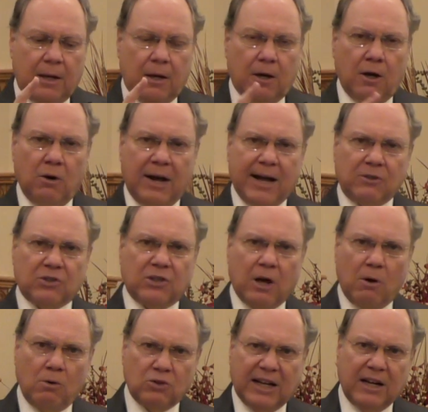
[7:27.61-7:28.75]
Who else?
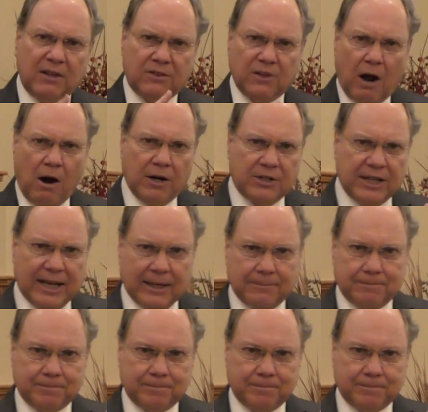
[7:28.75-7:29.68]
Those in authority.